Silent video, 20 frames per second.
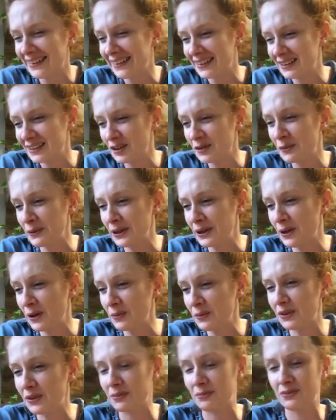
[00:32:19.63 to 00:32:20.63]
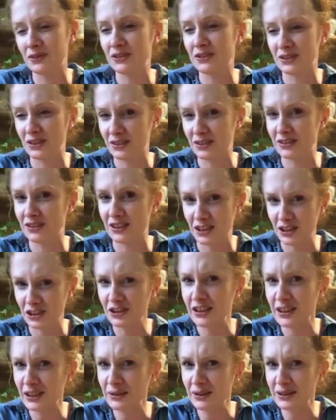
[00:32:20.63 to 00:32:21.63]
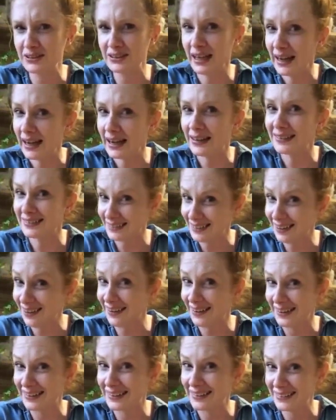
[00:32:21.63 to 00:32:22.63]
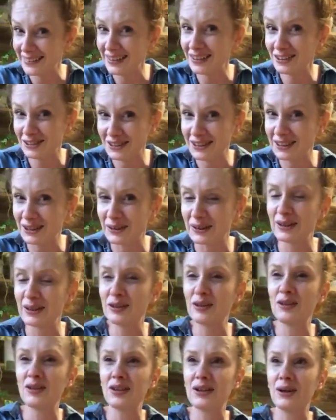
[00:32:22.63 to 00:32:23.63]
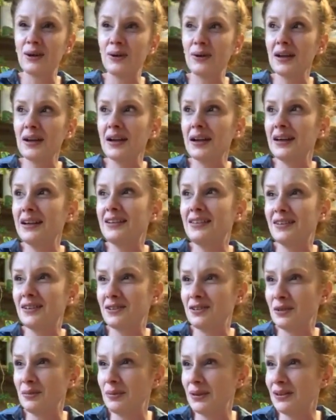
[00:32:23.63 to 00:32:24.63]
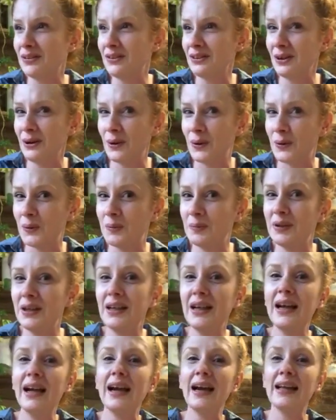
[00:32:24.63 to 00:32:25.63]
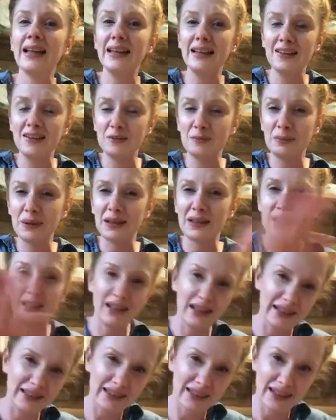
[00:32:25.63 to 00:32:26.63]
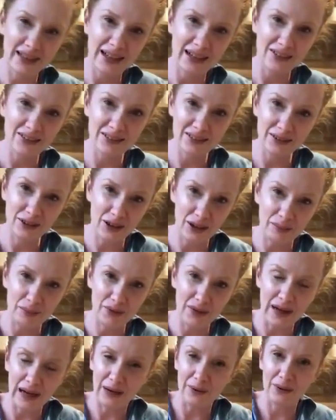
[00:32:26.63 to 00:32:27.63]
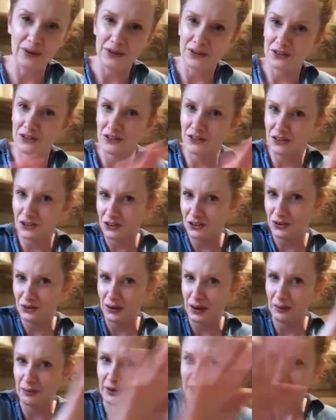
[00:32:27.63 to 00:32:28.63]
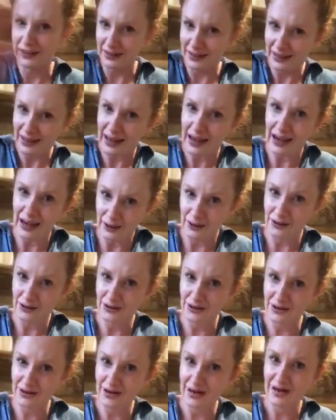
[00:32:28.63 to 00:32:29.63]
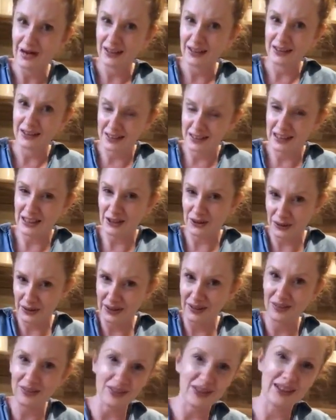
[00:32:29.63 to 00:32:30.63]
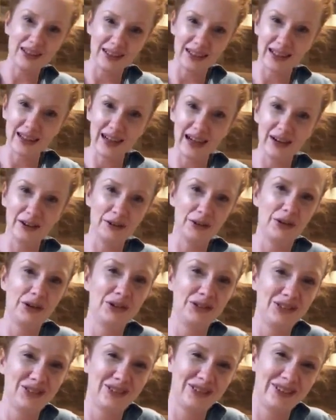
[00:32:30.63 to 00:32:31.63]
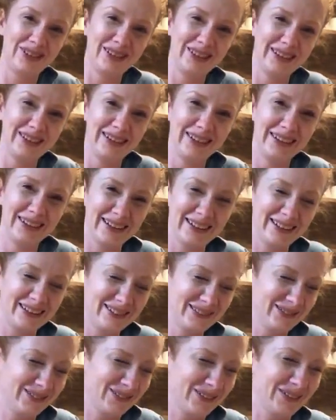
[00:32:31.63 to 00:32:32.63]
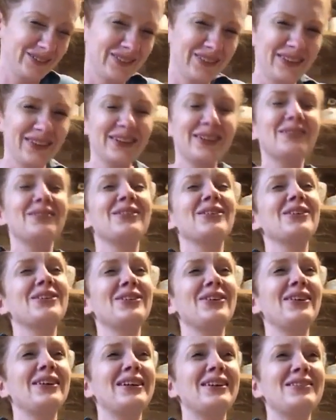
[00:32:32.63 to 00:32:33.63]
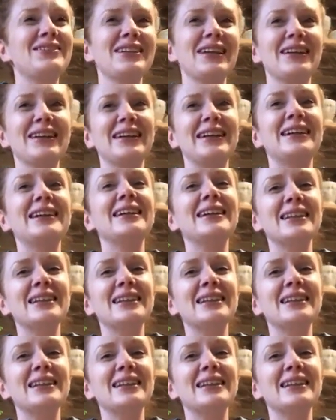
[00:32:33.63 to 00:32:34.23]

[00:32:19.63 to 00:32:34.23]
Just bring home some dish liquid? Yeah, Dawn, dish liquid. She's like, okay. So she brings it home, and they spent like the next couple hours just scrubbing the house, degreasing the house from all the petroleum jelly.